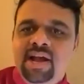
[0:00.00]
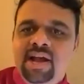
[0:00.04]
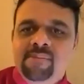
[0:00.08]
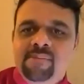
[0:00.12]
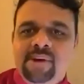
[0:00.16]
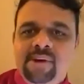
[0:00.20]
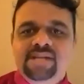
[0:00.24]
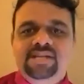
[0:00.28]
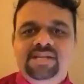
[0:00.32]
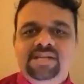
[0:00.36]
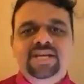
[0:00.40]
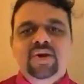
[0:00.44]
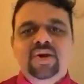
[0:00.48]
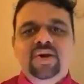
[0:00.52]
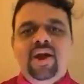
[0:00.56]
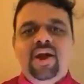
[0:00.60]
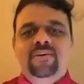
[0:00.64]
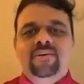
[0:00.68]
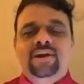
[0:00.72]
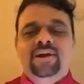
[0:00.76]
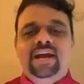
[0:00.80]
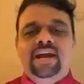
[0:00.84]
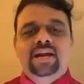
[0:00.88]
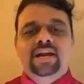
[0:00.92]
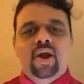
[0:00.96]
Pastor Jolly
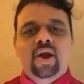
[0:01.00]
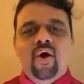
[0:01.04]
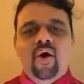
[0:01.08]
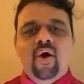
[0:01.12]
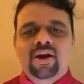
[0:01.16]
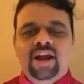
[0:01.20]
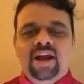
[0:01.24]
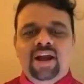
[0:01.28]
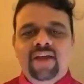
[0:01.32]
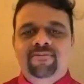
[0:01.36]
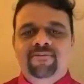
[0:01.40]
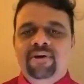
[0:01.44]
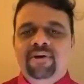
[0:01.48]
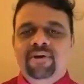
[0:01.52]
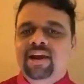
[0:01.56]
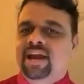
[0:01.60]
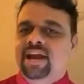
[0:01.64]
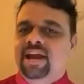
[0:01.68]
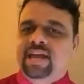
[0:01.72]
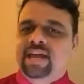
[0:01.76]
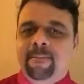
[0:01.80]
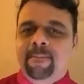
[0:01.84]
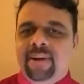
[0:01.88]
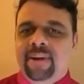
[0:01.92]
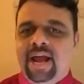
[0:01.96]
will get a long life
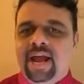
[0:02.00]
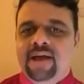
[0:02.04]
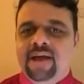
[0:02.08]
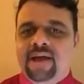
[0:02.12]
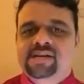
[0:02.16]
like Abraham,